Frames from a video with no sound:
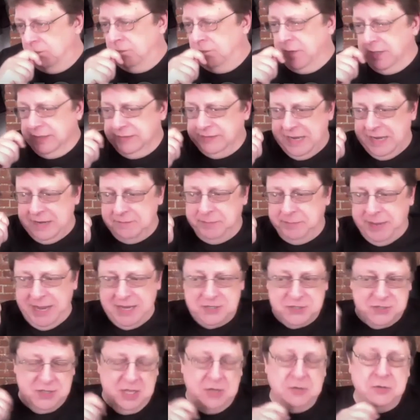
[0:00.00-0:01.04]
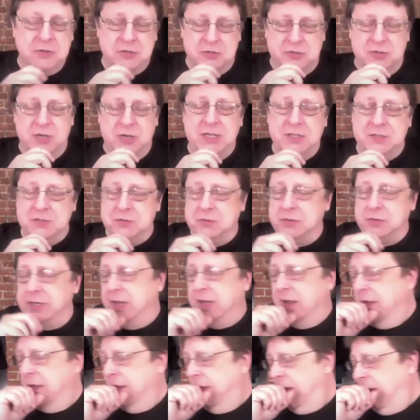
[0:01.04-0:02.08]
a ten page Thunderstrike story.
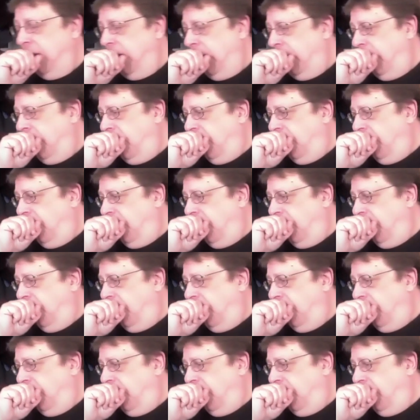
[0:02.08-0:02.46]
Oh